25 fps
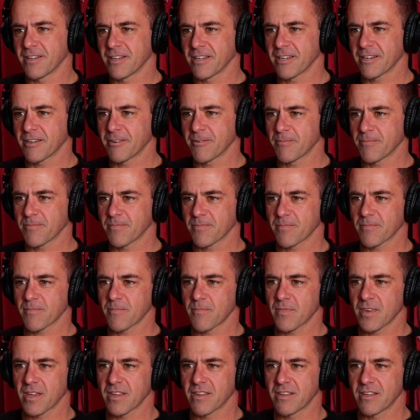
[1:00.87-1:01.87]
like
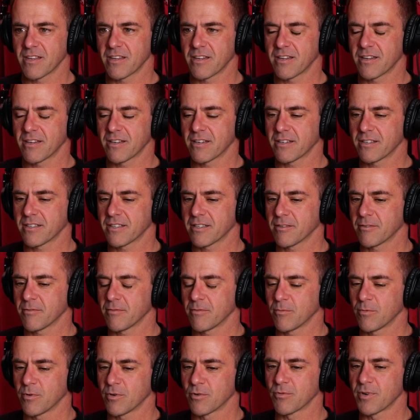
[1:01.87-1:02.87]
where
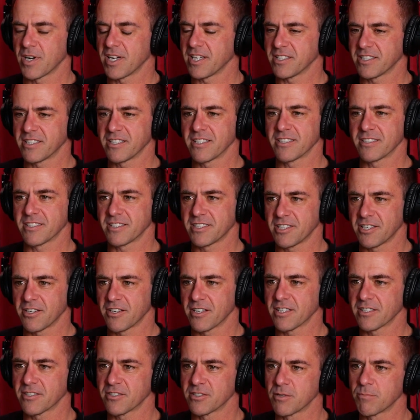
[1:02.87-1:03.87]
racing is
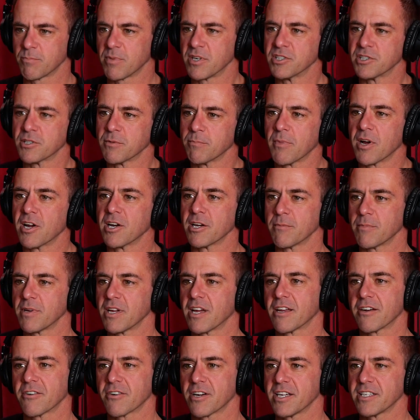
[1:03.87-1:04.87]
serious. There's a bunch of money
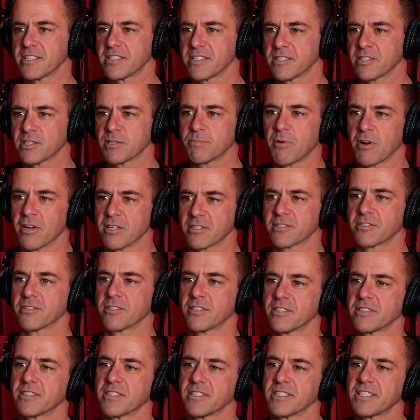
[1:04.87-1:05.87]
behind racing,
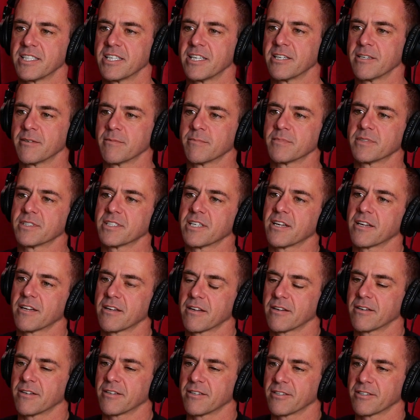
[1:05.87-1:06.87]
sponsors and teams that
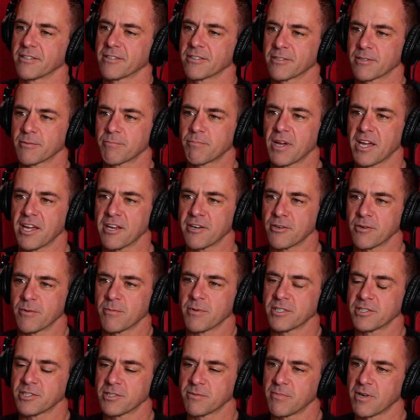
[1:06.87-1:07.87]
are paying you a
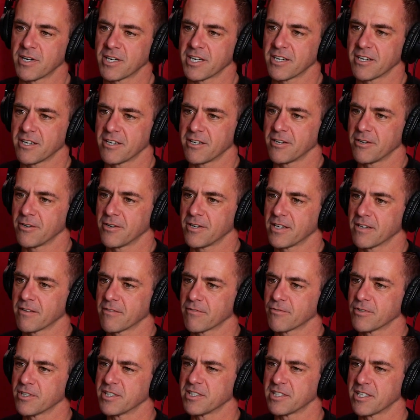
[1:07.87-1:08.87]
bunch of money to do it.
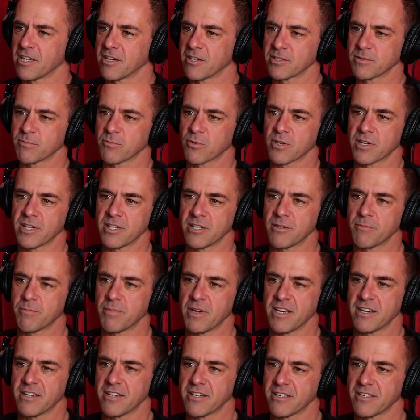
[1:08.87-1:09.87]
Freestyle is more
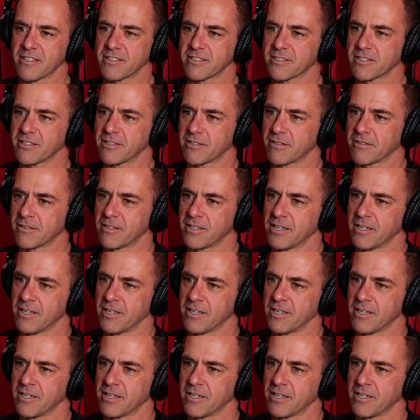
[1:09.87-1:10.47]
independent, so